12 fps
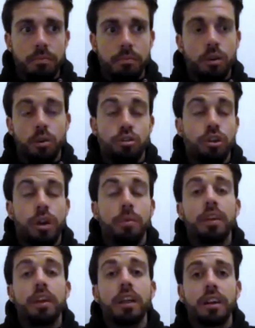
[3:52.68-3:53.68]
You know, train
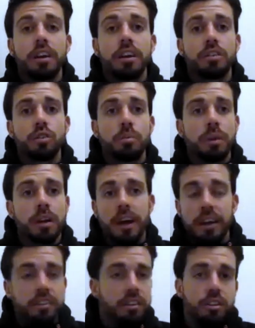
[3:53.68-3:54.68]
with another good group of
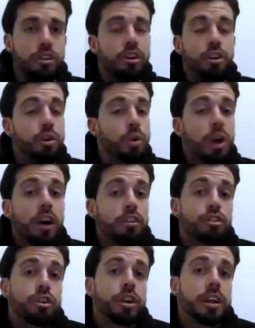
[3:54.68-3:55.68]
guys in a new
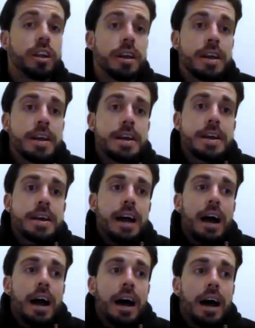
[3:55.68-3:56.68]
country,
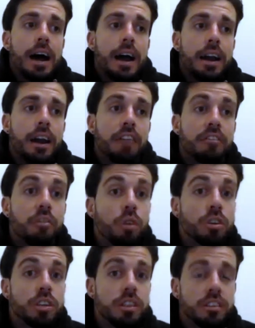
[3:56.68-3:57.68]
and
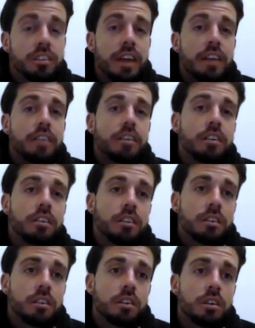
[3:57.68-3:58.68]
unfortunately the center
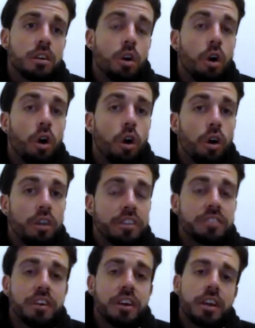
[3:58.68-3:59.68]
got all of
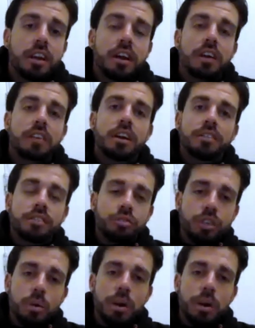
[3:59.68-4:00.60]
its funding cut after Rio